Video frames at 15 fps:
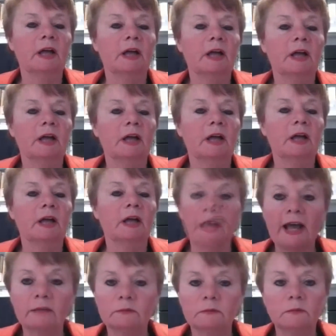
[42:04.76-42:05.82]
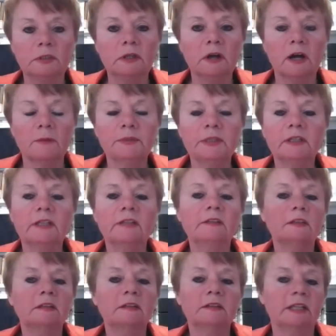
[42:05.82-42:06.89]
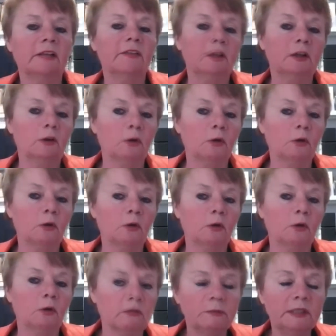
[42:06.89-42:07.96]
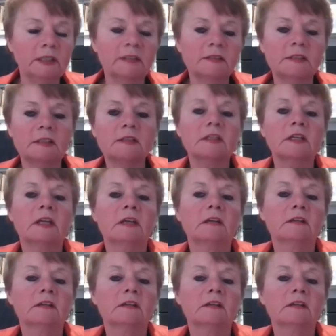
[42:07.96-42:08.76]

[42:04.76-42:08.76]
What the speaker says: Anything under that would not be licensed, and anything over that would be licensed.